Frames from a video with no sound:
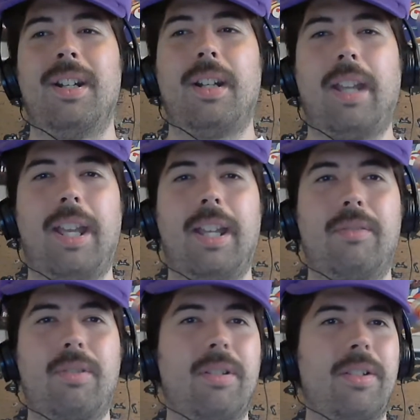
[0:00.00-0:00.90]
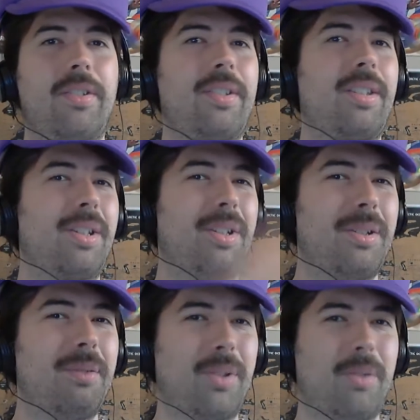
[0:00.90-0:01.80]
And of course,
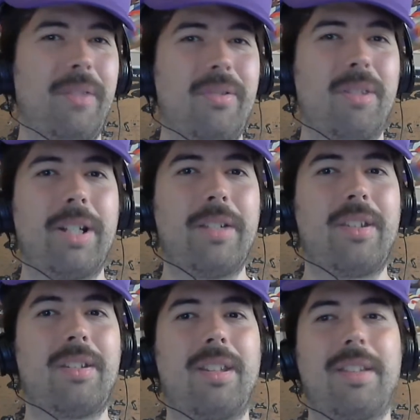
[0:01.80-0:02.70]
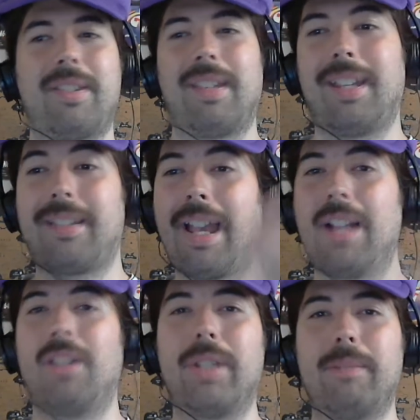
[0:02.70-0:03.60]
we're 24 minutes into this. It's
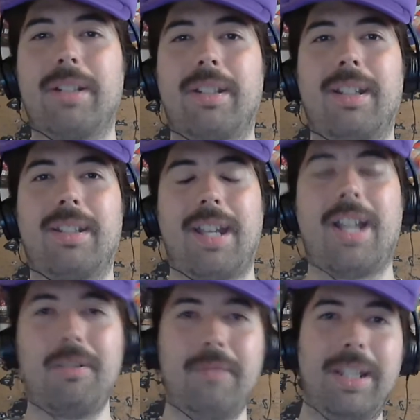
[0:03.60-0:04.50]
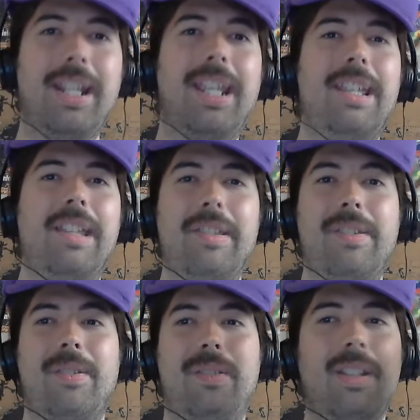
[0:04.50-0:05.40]
Halloween Monday. Halloween
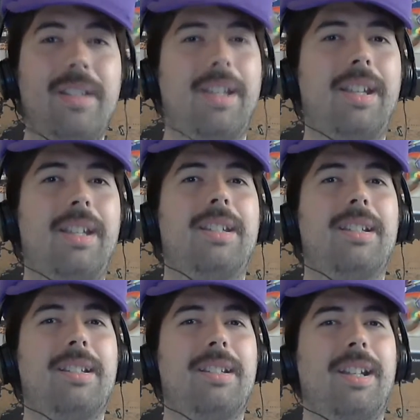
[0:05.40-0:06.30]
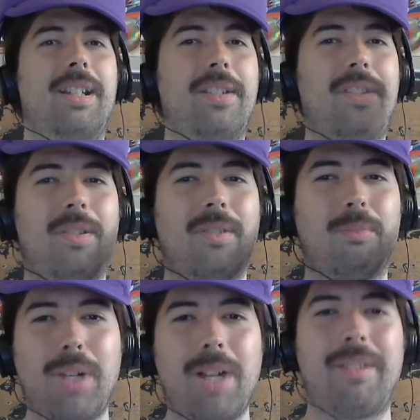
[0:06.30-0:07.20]
is today. And as you can
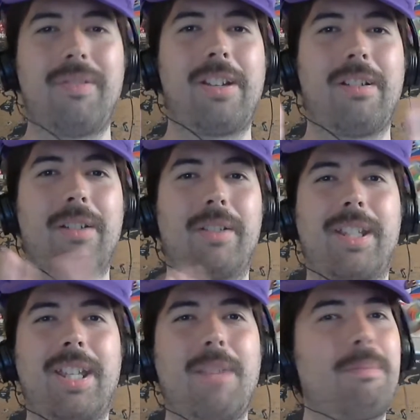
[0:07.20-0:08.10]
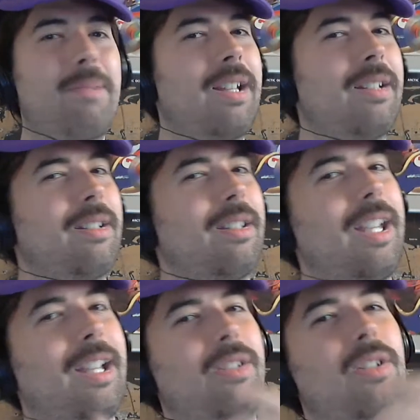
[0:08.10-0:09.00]
probably figure out, Kim and Penn, they had